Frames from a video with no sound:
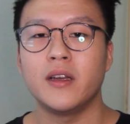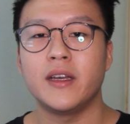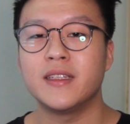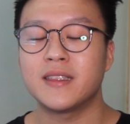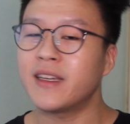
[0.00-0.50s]

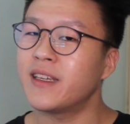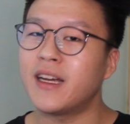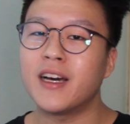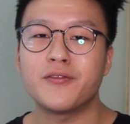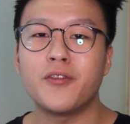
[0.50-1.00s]
It is like an
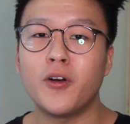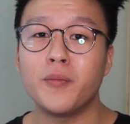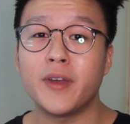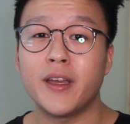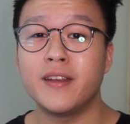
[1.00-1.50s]
art
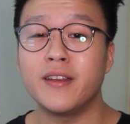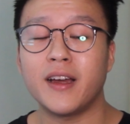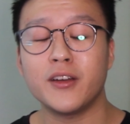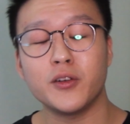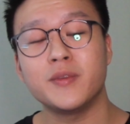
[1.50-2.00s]
form, and
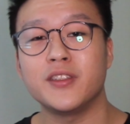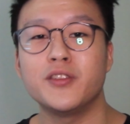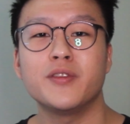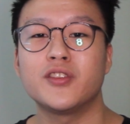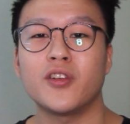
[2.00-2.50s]
I hope that
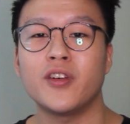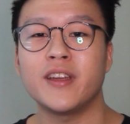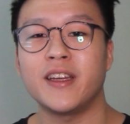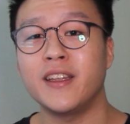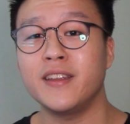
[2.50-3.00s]
you
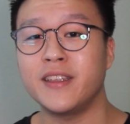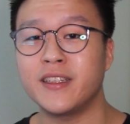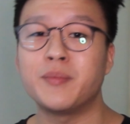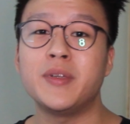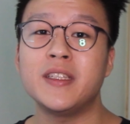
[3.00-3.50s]
enjoy and
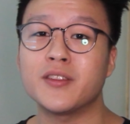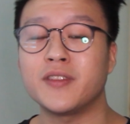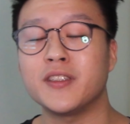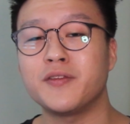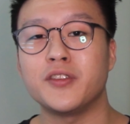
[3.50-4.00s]
take a piece of
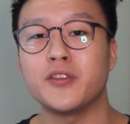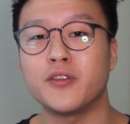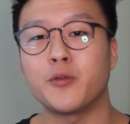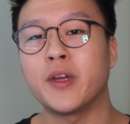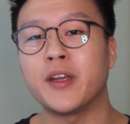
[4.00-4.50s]
this
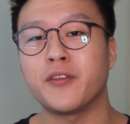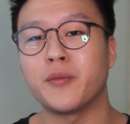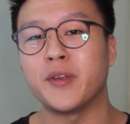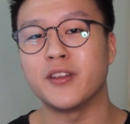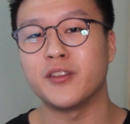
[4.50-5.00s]
video away
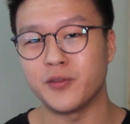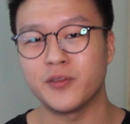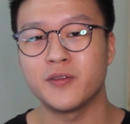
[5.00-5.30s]
from it too.